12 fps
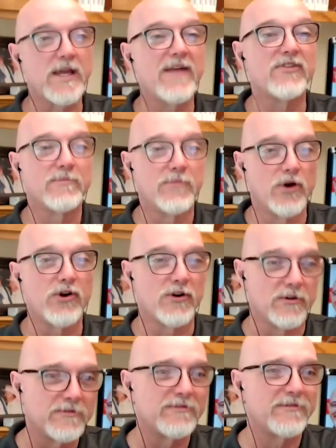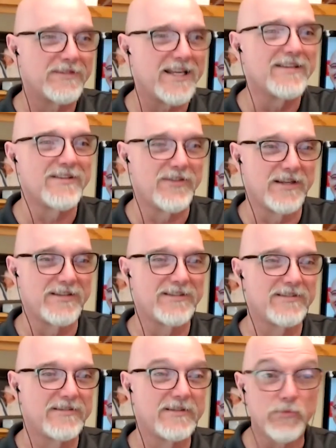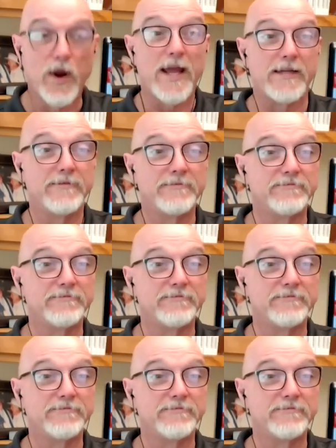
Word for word: In fact, it's the opposite of competence, right?